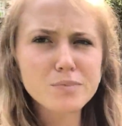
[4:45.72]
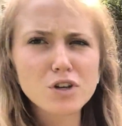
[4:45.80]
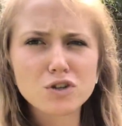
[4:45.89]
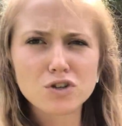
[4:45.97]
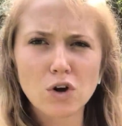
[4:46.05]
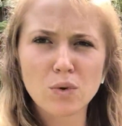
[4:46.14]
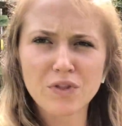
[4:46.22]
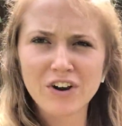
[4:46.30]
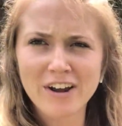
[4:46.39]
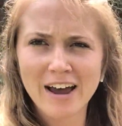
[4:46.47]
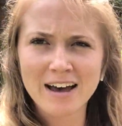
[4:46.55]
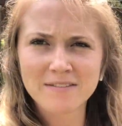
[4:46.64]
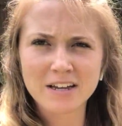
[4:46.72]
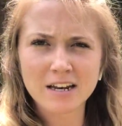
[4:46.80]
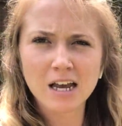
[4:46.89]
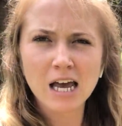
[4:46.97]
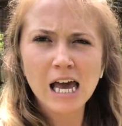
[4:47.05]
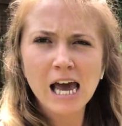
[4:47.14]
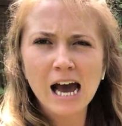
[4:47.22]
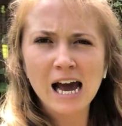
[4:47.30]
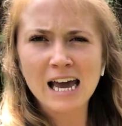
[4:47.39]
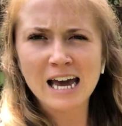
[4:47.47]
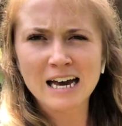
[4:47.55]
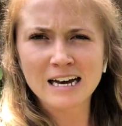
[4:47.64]
So there you have it.
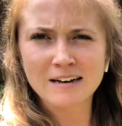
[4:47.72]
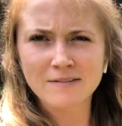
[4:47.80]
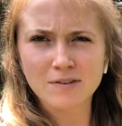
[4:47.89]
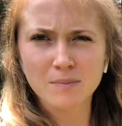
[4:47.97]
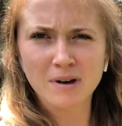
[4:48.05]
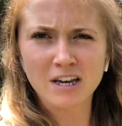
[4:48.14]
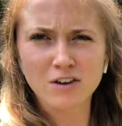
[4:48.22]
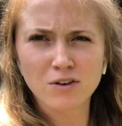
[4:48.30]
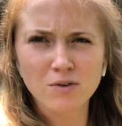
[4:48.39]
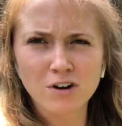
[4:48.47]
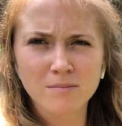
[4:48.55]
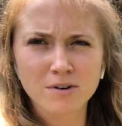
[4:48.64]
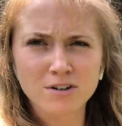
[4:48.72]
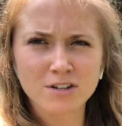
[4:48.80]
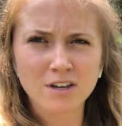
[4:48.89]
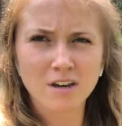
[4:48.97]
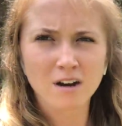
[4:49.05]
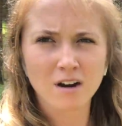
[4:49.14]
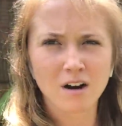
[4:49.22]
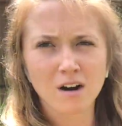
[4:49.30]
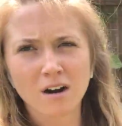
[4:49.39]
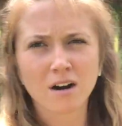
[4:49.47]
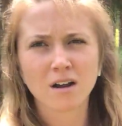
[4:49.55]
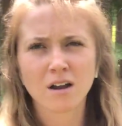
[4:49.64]
I have my cucumbers
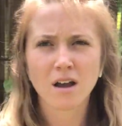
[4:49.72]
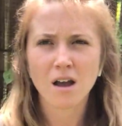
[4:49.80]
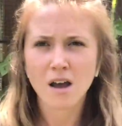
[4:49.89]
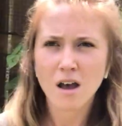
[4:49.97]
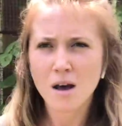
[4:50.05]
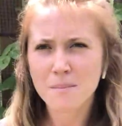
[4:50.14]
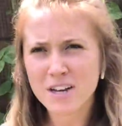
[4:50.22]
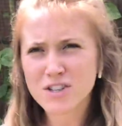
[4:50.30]
here, my